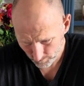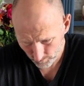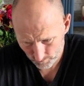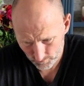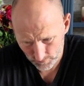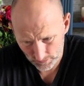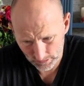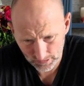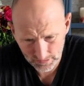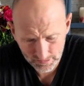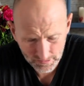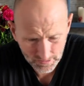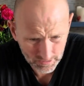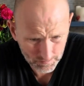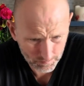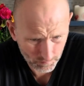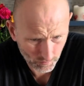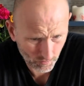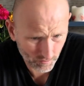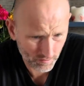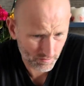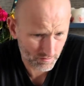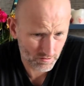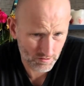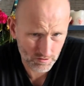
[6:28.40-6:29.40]
Because let's be
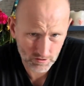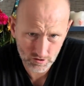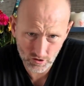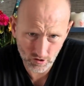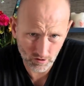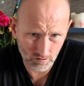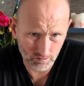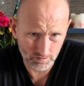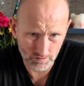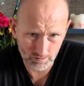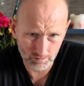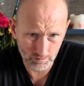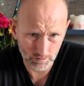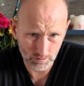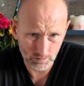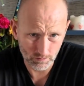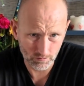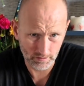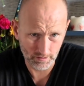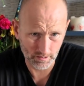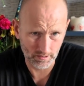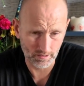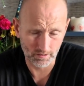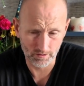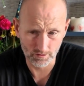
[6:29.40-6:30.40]
honest, in Scotland we don't
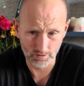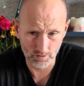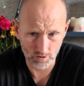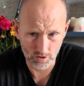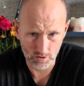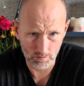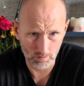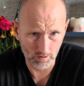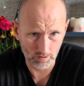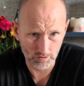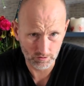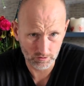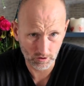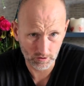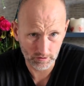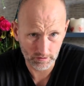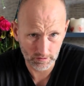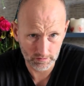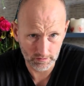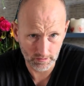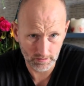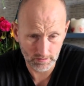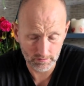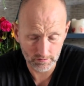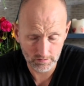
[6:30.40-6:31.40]
get a huge amount of sunny
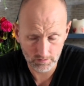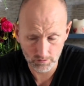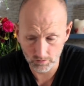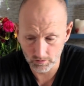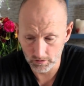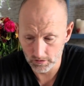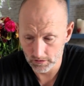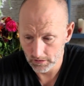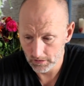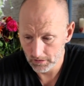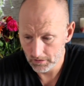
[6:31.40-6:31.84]
days, so